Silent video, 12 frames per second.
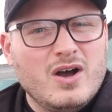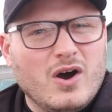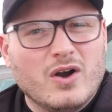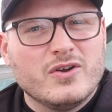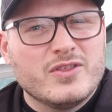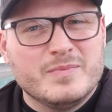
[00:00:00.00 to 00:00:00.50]

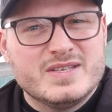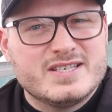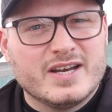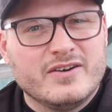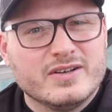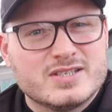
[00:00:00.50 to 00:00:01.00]
or other
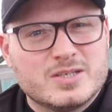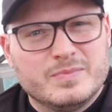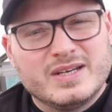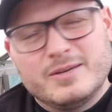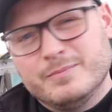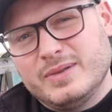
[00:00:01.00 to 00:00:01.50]
material to
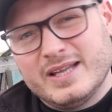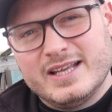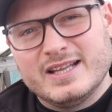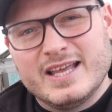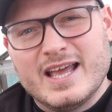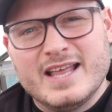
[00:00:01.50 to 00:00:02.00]
be
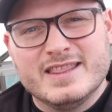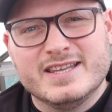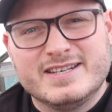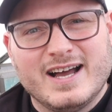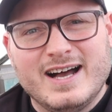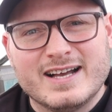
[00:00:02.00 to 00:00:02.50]
completely in
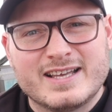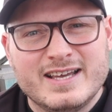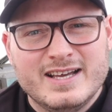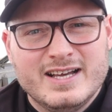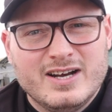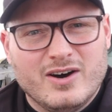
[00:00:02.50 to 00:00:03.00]
the dark